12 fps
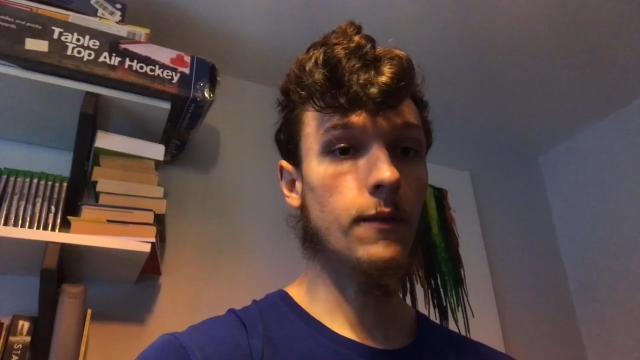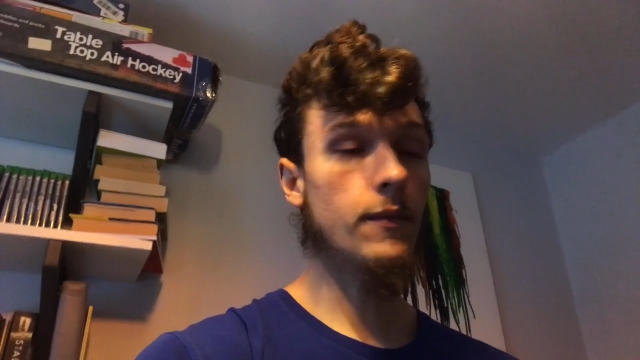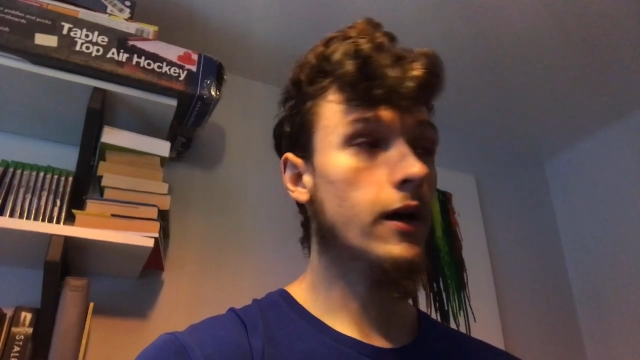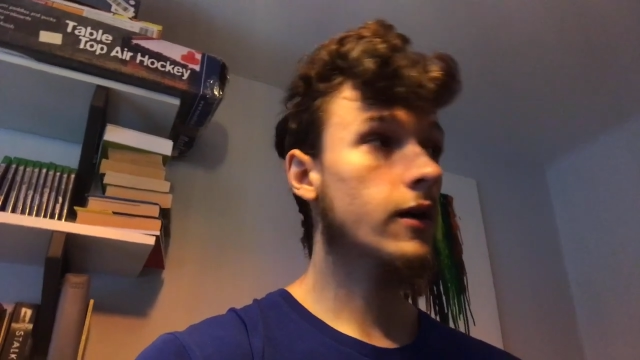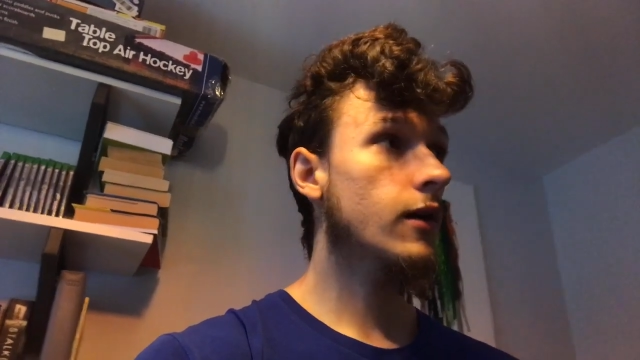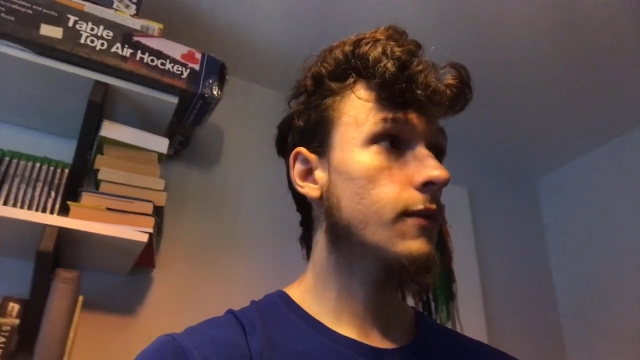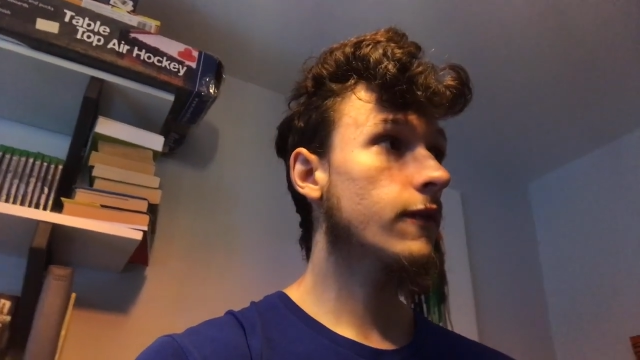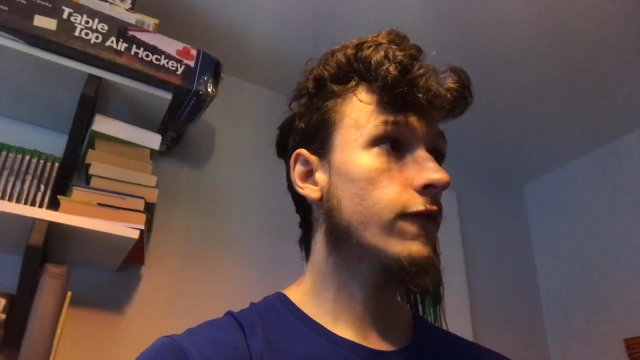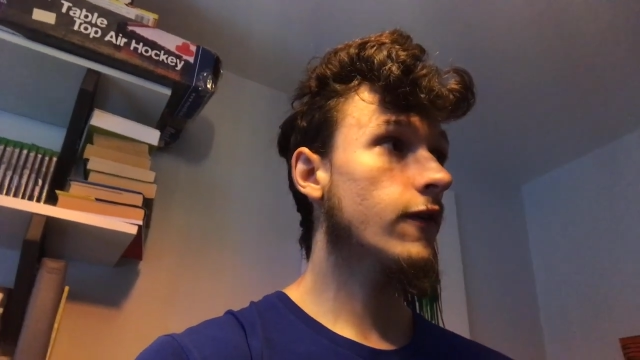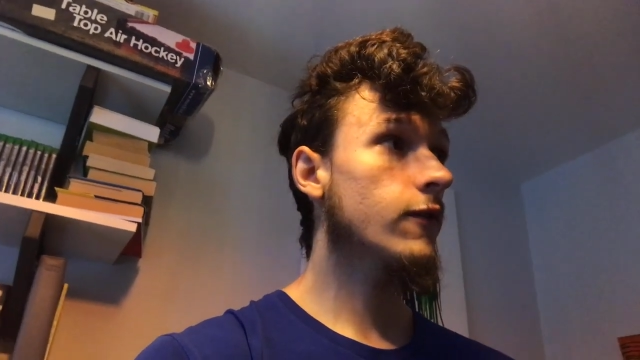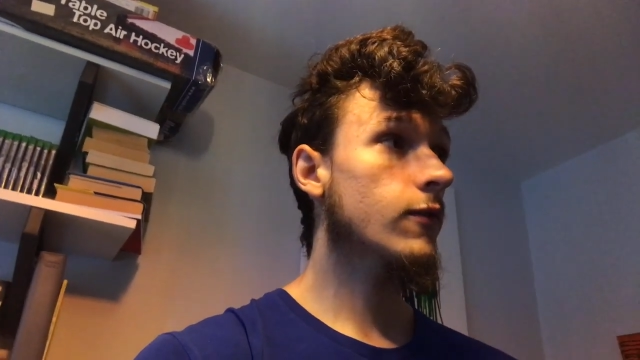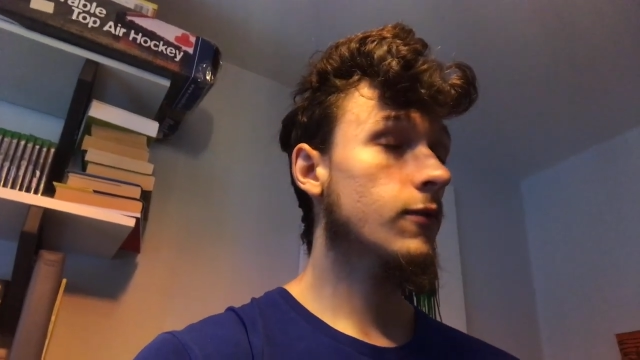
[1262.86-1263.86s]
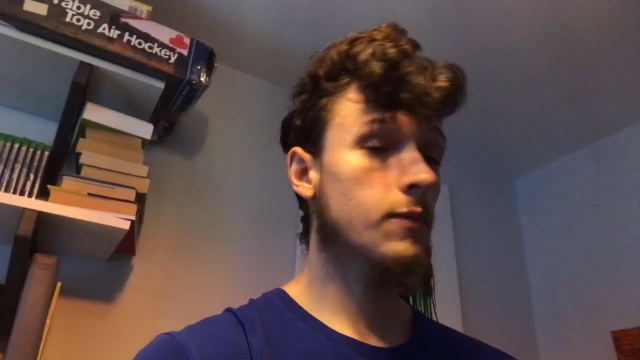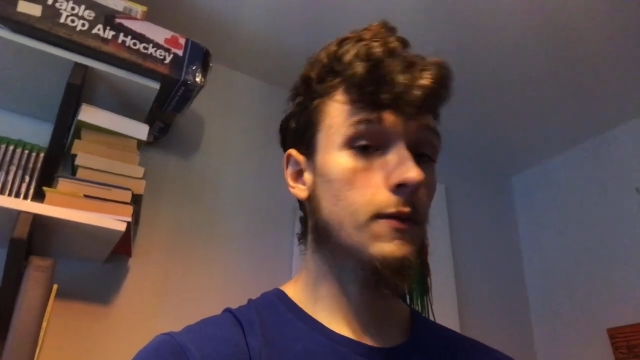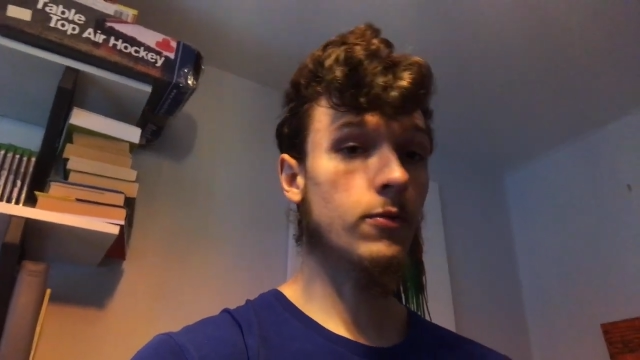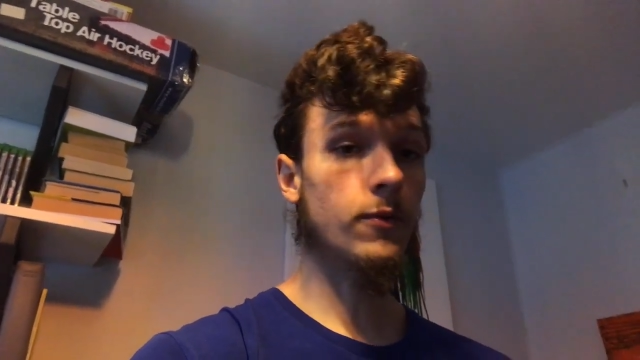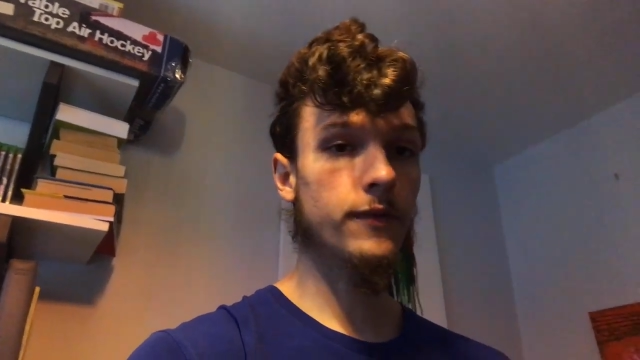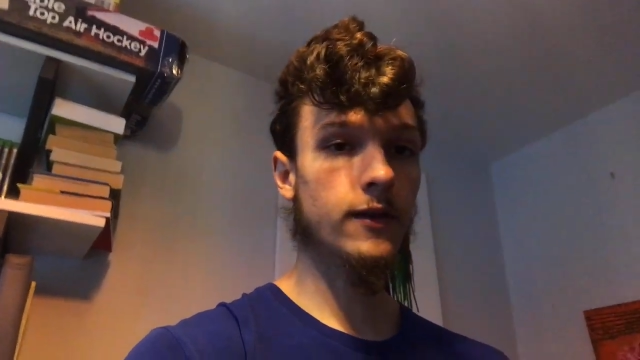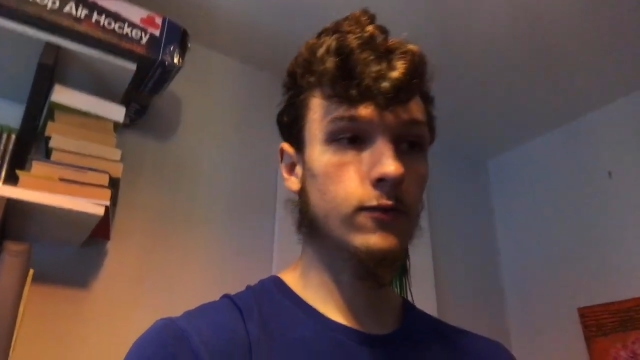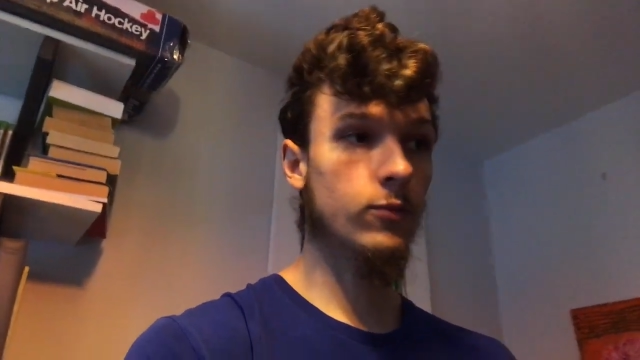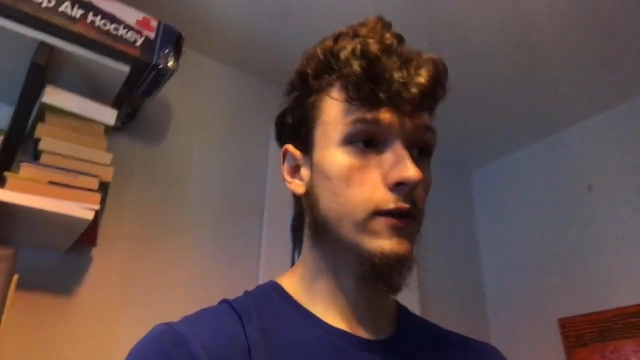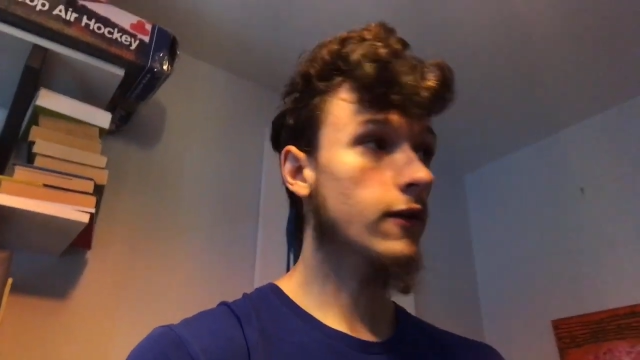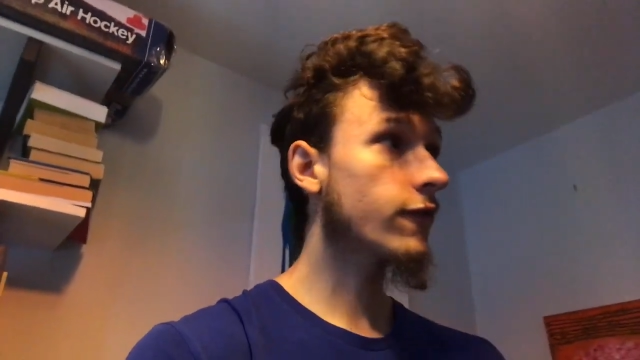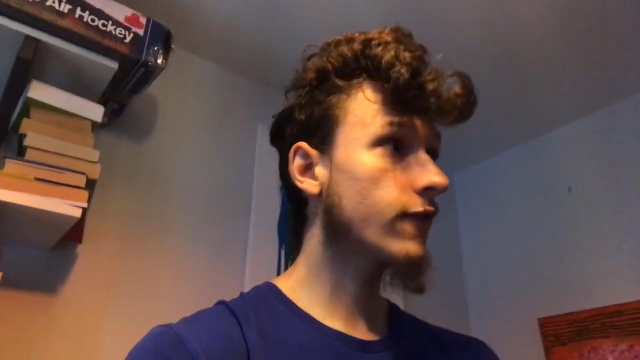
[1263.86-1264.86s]
I'm not going to be friends with people, because
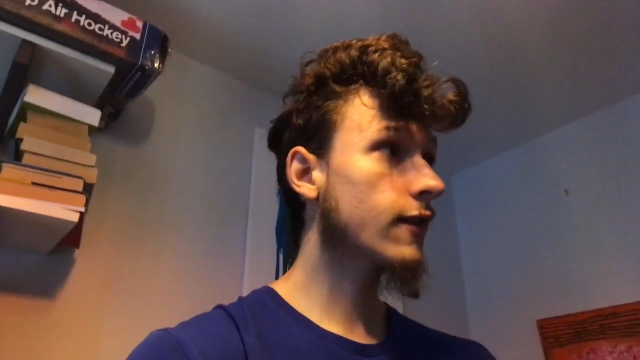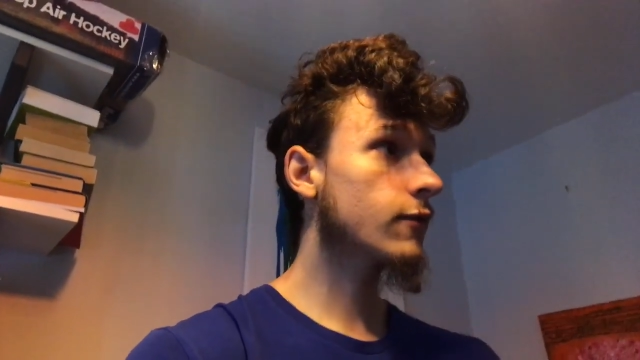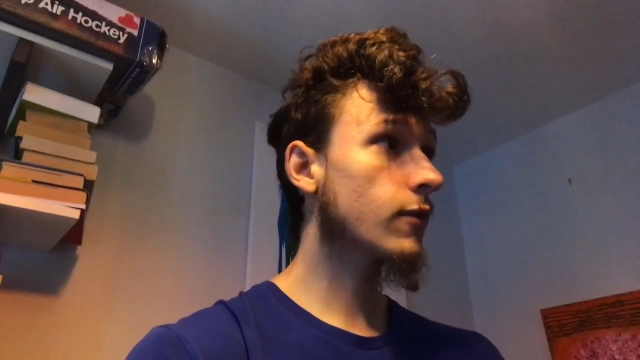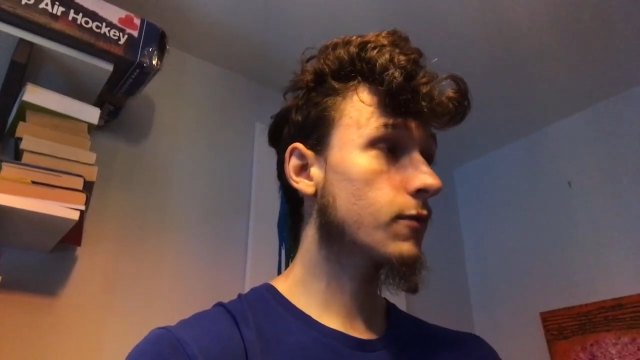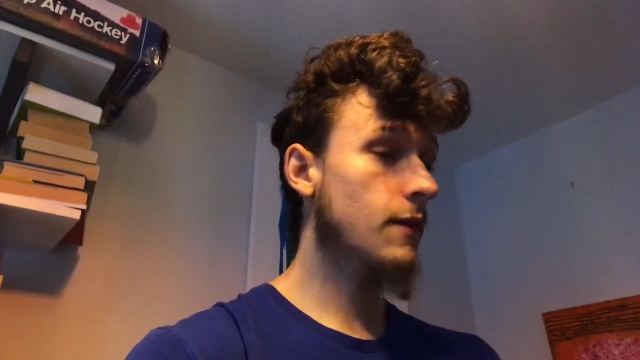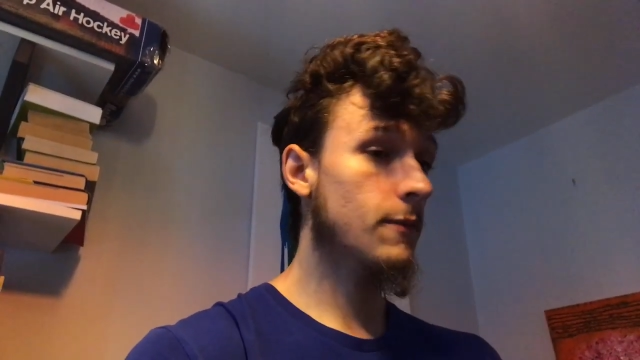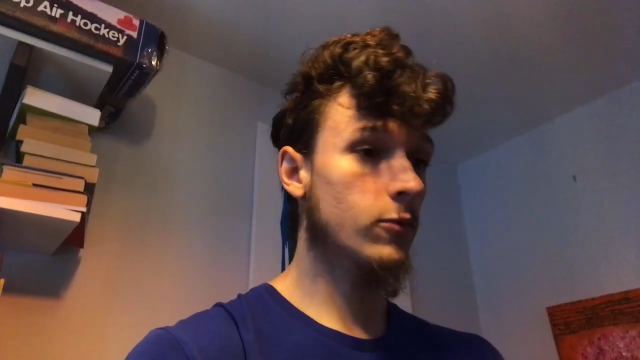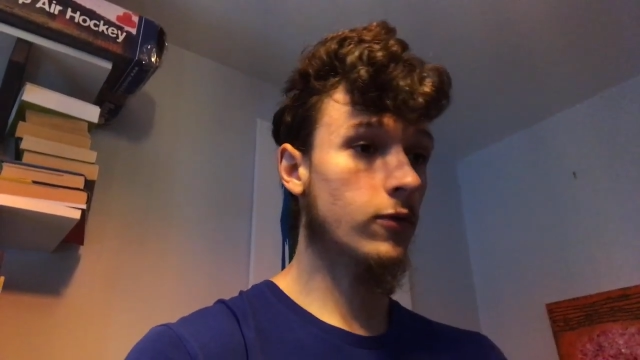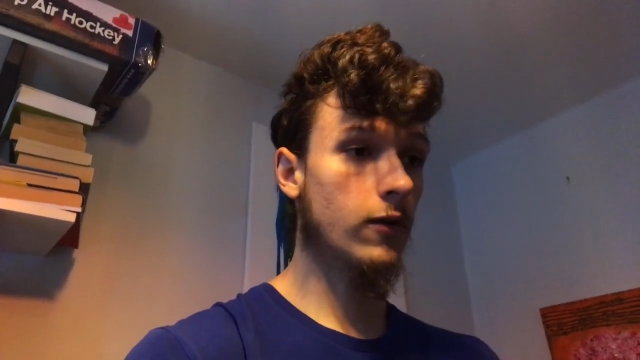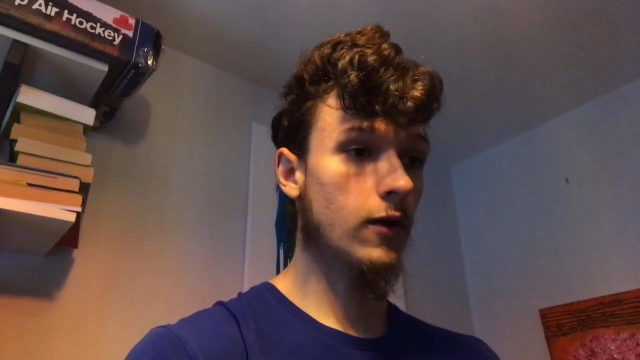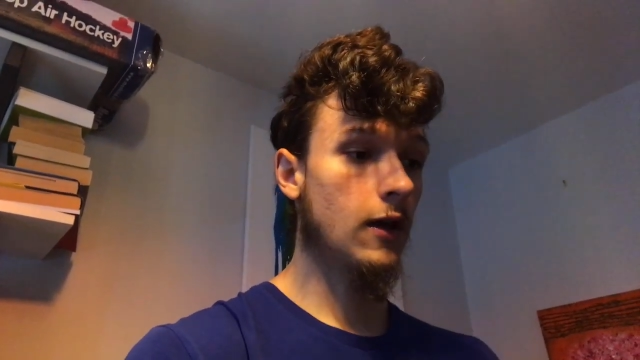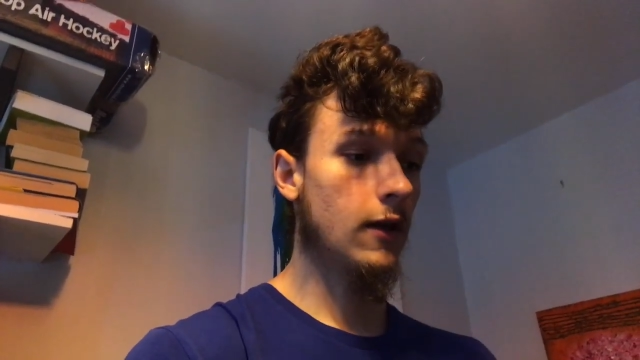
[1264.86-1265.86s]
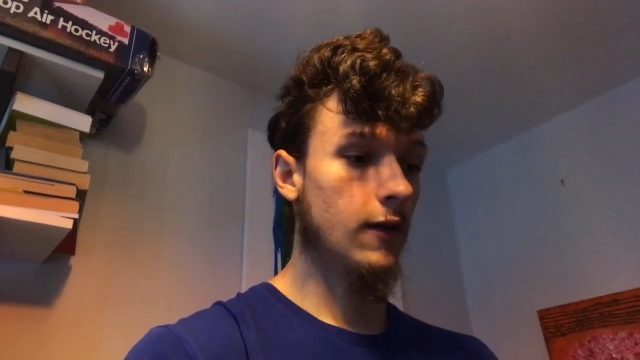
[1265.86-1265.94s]
when you're friends with people who are